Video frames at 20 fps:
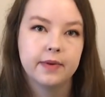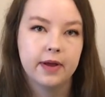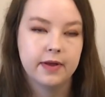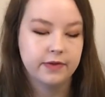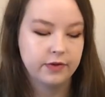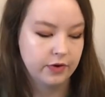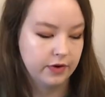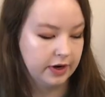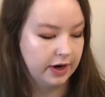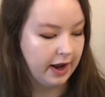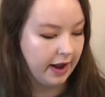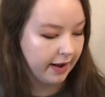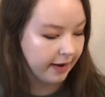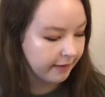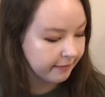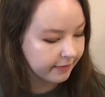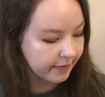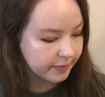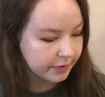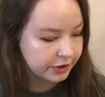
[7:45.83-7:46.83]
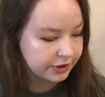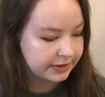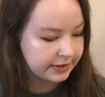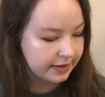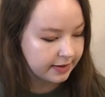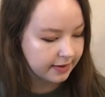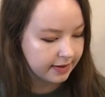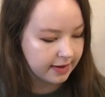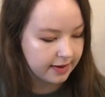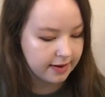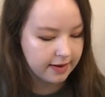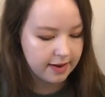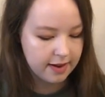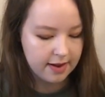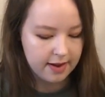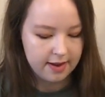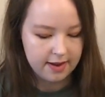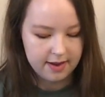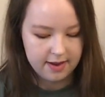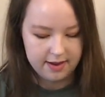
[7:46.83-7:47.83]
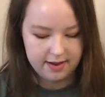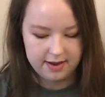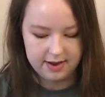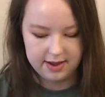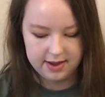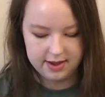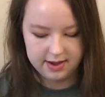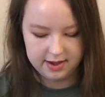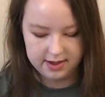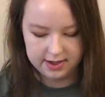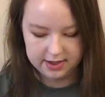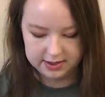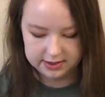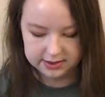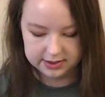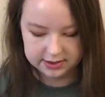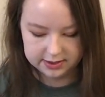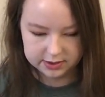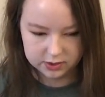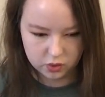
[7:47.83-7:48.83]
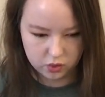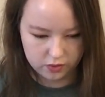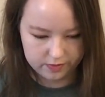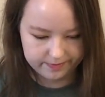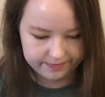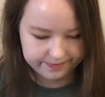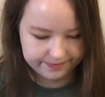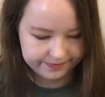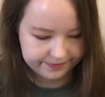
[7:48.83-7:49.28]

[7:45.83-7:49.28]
And you can hang it from your ceiling, and it's cool.